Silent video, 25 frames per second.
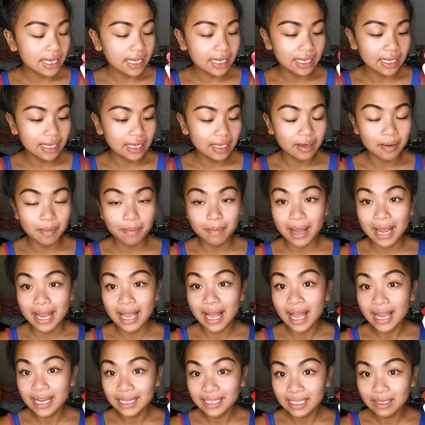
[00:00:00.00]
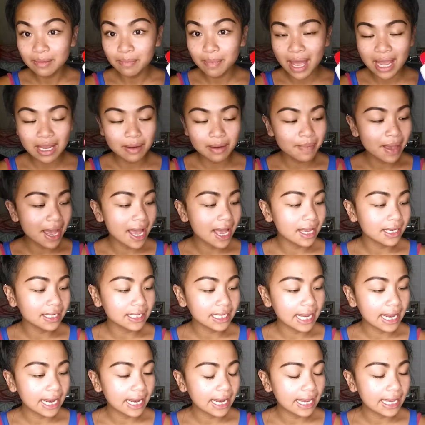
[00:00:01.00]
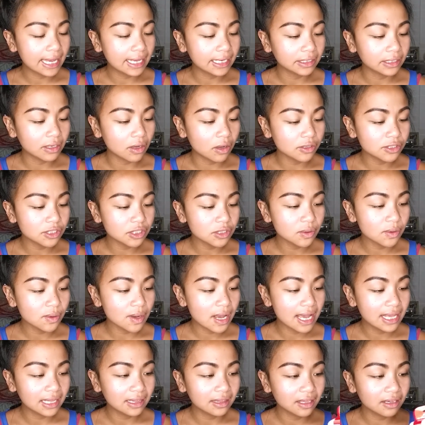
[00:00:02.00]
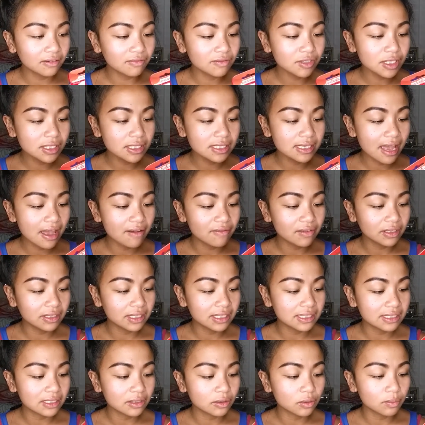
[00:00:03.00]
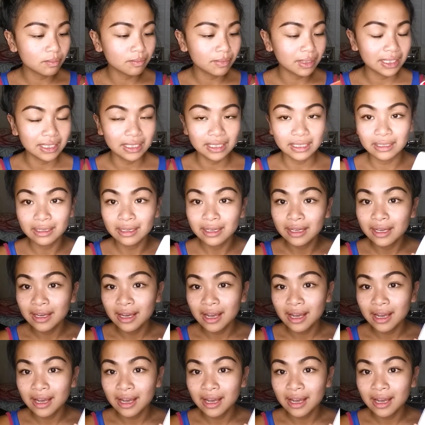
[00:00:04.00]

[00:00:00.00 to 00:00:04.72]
in my hiking backpack and also I love just having these little mini